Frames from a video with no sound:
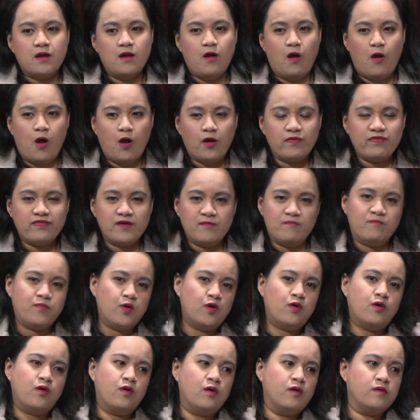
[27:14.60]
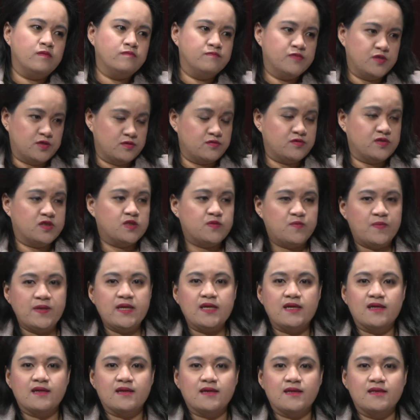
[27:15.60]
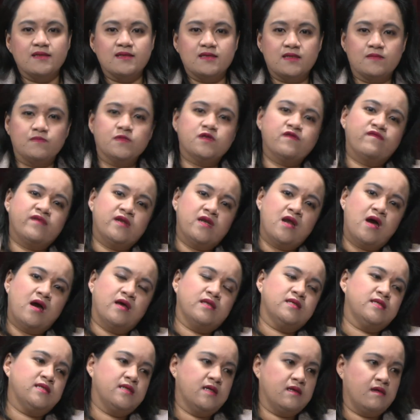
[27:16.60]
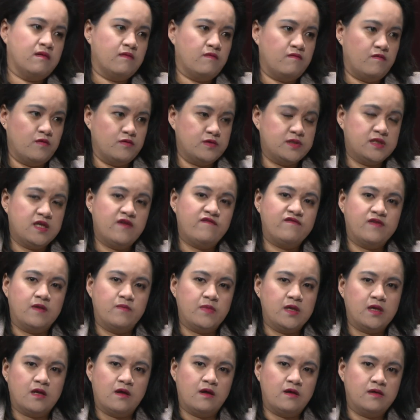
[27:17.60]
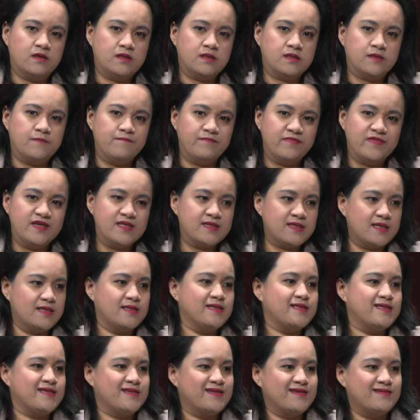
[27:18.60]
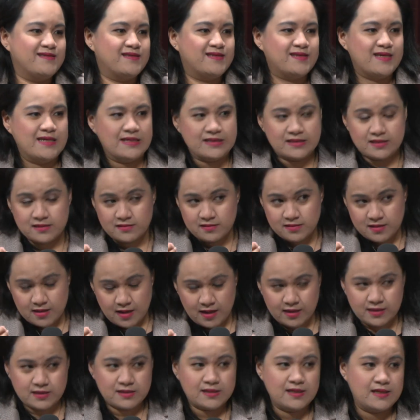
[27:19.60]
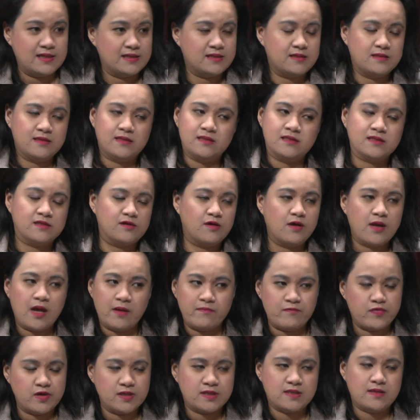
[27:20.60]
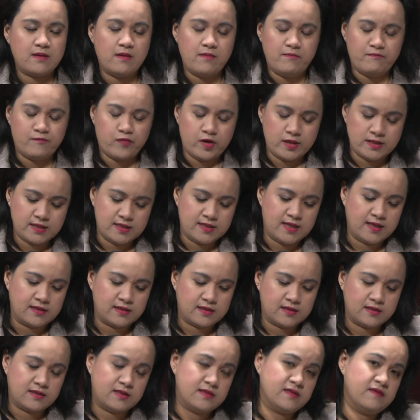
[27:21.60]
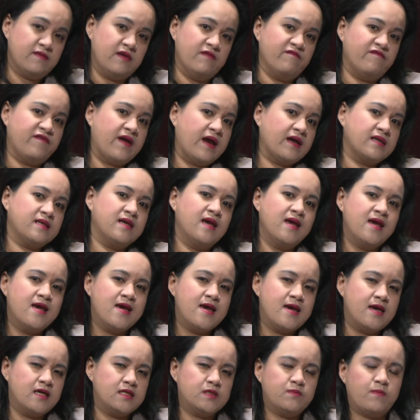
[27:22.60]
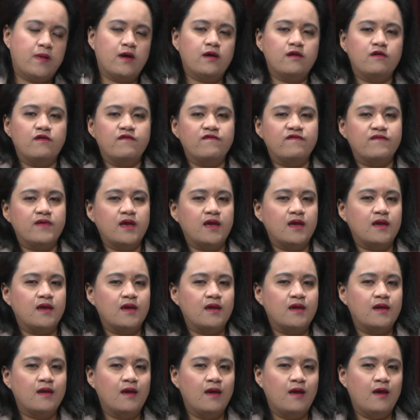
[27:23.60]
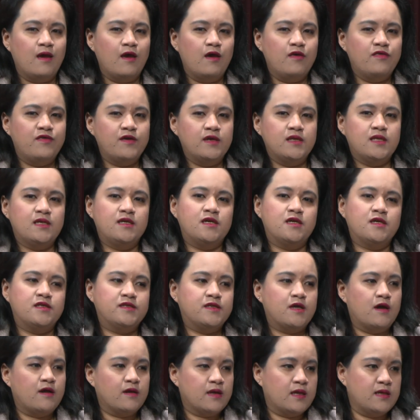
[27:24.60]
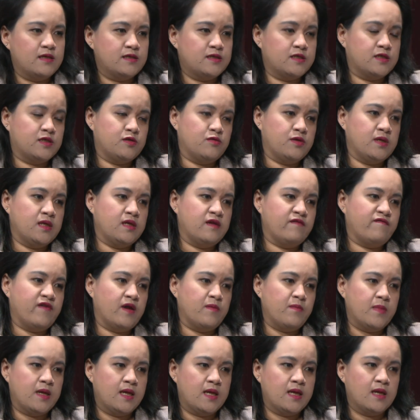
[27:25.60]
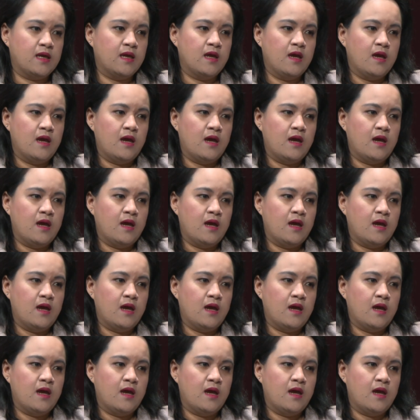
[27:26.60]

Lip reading: on the ball, so to speak, in terms of enhancing road safety, because this incident isn't isolated. It's not unprecedented. In fact, it's part of a 30-year dark history, if I may,